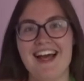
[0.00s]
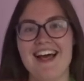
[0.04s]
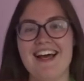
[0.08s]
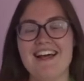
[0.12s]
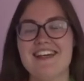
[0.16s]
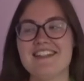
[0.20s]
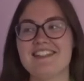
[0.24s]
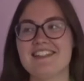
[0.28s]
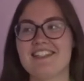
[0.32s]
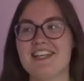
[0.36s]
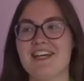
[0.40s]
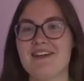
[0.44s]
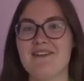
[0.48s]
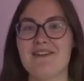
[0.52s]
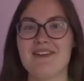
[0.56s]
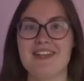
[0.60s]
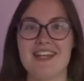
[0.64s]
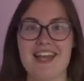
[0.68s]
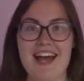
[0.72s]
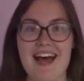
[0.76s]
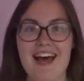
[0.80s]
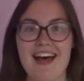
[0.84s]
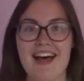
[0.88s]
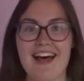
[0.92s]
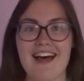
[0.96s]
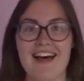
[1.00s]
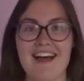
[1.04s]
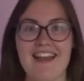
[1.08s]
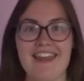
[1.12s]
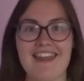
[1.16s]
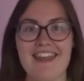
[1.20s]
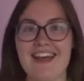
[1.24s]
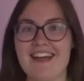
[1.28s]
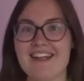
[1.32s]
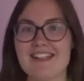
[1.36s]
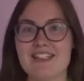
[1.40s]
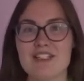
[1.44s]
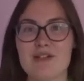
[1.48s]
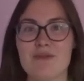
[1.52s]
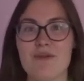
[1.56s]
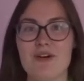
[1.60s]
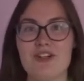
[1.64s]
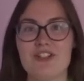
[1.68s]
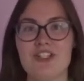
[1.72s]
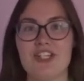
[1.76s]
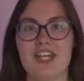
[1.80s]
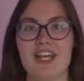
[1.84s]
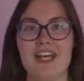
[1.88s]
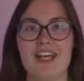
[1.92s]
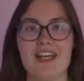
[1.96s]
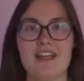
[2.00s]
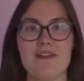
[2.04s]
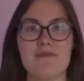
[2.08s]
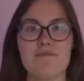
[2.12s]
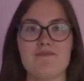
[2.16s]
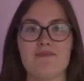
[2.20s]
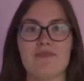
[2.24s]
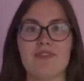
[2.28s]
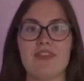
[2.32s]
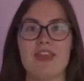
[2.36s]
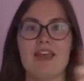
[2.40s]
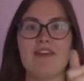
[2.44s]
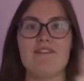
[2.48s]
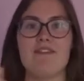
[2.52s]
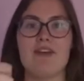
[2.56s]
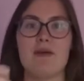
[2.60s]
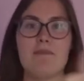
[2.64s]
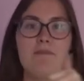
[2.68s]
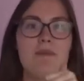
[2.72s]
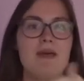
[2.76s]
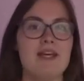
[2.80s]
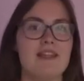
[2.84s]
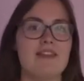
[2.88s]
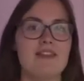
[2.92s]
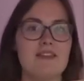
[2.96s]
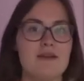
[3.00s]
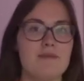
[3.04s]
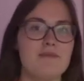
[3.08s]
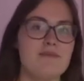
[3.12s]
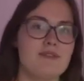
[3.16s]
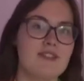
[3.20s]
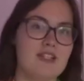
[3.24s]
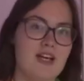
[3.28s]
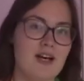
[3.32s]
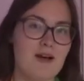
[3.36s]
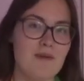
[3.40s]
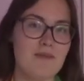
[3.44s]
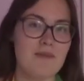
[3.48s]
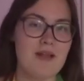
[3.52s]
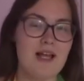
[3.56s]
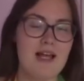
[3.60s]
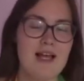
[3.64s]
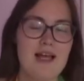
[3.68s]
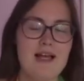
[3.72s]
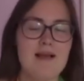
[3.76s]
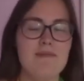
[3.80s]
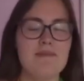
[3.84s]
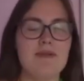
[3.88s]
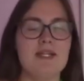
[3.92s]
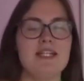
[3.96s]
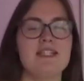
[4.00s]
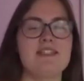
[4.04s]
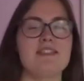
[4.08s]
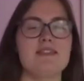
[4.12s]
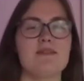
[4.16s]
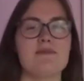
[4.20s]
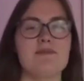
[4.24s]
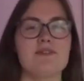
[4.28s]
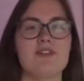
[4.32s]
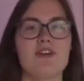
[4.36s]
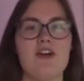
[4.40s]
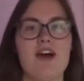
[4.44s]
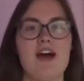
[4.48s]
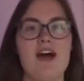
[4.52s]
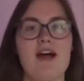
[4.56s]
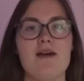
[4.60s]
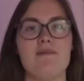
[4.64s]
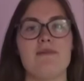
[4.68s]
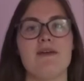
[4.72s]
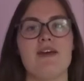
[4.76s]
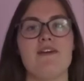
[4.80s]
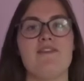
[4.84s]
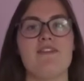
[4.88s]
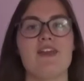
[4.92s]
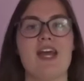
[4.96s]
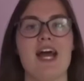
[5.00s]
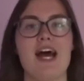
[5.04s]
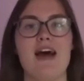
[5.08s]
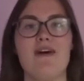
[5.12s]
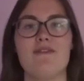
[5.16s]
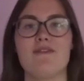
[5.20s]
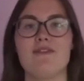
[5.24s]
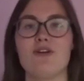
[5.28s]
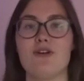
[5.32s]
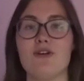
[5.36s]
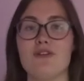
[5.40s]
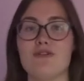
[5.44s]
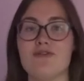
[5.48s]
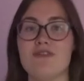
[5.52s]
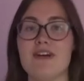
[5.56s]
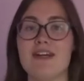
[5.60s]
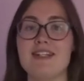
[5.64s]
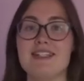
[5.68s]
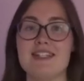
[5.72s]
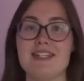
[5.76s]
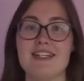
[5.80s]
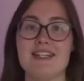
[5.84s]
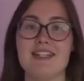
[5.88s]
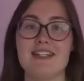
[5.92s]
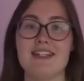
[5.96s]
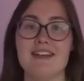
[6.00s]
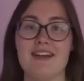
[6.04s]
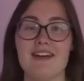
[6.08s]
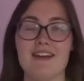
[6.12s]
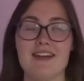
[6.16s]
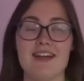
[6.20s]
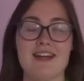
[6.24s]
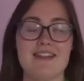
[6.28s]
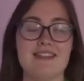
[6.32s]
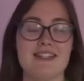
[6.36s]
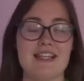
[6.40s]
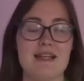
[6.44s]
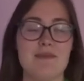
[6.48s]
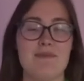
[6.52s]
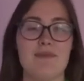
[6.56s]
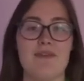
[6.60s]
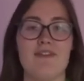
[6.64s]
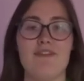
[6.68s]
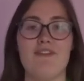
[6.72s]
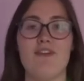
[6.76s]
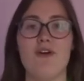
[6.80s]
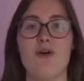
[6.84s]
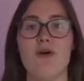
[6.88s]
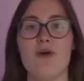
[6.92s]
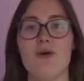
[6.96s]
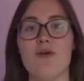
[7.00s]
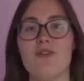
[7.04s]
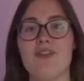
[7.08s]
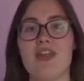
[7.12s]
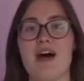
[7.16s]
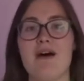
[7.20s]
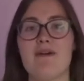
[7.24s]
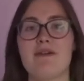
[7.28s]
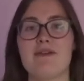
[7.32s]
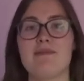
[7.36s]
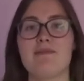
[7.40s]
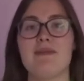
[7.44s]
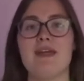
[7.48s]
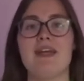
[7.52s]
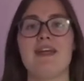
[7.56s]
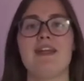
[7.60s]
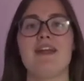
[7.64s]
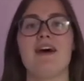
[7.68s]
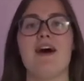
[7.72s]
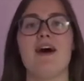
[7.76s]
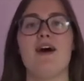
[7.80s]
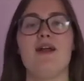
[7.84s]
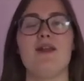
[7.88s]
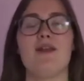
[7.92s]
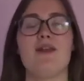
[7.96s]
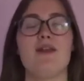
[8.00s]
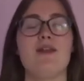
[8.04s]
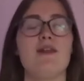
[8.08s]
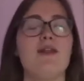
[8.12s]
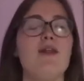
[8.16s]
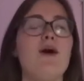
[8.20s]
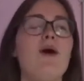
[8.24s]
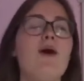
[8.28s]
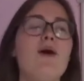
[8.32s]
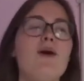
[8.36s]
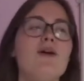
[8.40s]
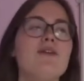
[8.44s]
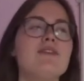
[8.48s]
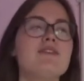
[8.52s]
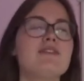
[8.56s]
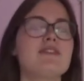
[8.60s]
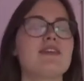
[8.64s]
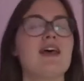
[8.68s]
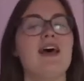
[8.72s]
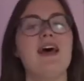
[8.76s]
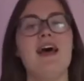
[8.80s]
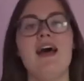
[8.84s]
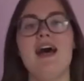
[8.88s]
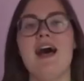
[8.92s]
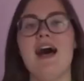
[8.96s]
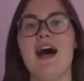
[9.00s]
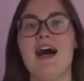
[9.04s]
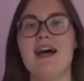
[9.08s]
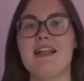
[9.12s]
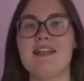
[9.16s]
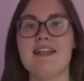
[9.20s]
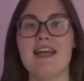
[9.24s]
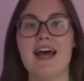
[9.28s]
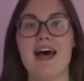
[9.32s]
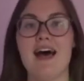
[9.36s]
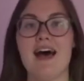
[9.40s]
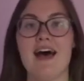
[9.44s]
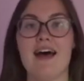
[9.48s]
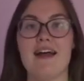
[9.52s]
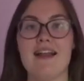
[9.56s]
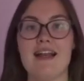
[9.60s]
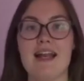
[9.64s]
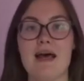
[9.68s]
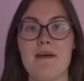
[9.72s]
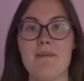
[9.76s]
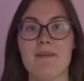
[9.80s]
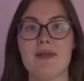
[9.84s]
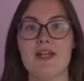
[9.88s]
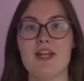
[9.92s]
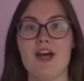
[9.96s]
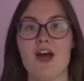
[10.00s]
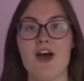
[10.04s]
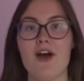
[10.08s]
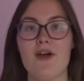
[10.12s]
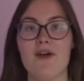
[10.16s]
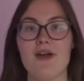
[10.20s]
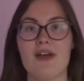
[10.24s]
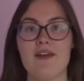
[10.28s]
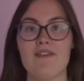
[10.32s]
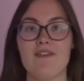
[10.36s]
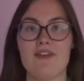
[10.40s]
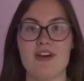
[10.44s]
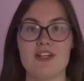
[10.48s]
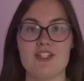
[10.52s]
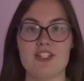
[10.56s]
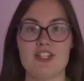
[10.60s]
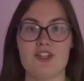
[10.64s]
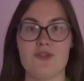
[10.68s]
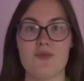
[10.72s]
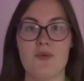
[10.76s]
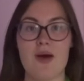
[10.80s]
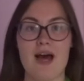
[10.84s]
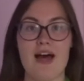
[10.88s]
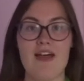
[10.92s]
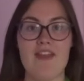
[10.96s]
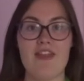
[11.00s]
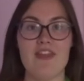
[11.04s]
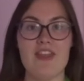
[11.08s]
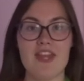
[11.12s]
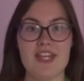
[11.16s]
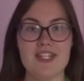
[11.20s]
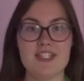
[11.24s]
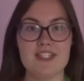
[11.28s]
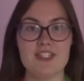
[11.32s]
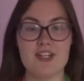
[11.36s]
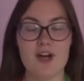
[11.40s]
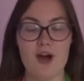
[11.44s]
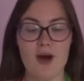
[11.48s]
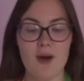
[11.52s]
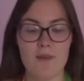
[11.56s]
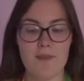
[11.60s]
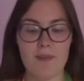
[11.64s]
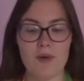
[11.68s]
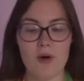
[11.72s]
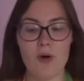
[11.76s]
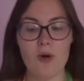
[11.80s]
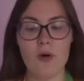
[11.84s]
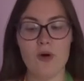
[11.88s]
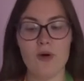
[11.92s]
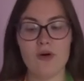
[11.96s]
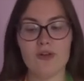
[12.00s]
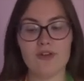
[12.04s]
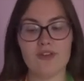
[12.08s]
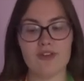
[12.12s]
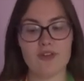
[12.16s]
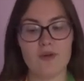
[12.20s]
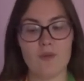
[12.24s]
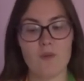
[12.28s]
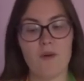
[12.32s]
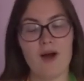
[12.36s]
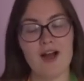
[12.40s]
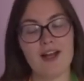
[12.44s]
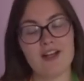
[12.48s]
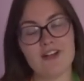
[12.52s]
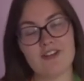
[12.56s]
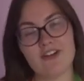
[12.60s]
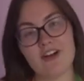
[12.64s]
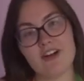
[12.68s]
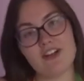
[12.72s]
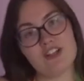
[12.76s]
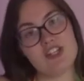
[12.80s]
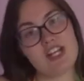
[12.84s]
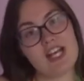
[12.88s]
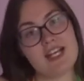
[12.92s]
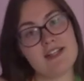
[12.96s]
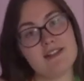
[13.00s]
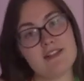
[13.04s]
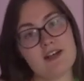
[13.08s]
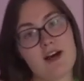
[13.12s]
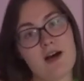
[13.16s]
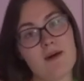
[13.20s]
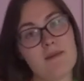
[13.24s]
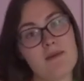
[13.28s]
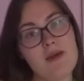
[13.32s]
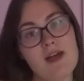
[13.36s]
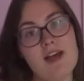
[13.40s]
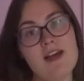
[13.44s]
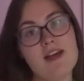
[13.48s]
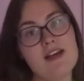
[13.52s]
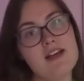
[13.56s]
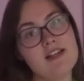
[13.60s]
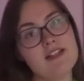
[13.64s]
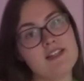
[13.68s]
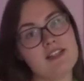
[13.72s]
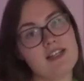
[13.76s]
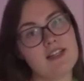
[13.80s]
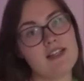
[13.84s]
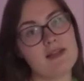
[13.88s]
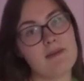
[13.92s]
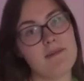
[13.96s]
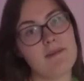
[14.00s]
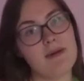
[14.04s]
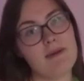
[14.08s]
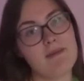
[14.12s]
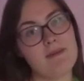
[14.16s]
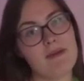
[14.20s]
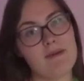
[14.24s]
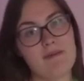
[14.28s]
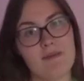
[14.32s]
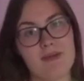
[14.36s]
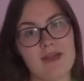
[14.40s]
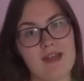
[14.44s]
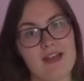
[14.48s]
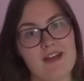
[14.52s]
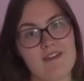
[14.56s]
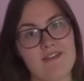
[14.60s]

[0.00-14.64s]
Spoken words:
So yeah, thanks for watching, give it a big thumbs up, please subscribe if you haven't already, like I said before, that would mean a lot. And yeah, let me know if I should wear this top or the white crochet top to the Mamma Mia